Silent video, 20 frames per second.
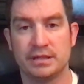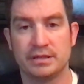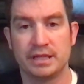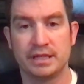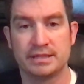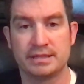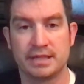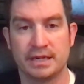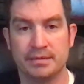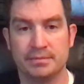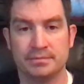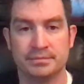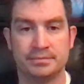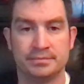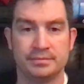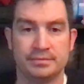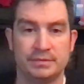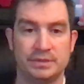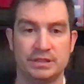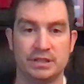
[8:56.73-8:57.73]
next time,
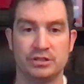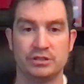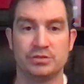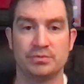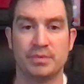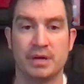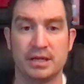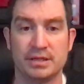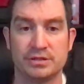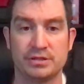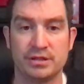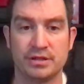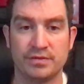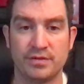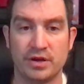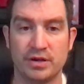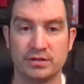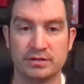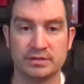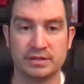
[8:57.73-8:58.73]
Dungeon Master the
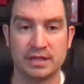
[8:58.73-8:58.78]
Vault